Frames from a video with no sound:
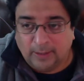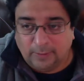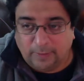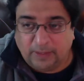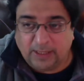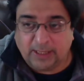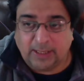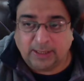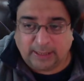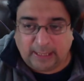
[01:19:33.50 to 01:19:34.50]
We have
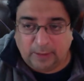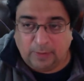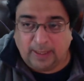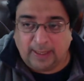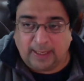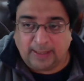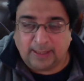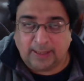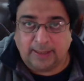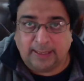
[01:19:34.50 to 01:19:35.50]
discussed keyword
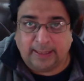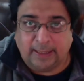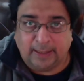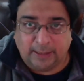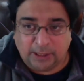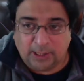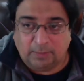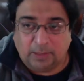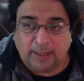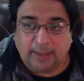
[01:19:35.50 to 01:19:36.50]
analysis in detail in digital
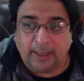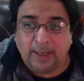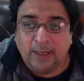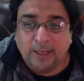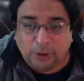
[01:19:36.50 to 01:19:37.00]
marketing.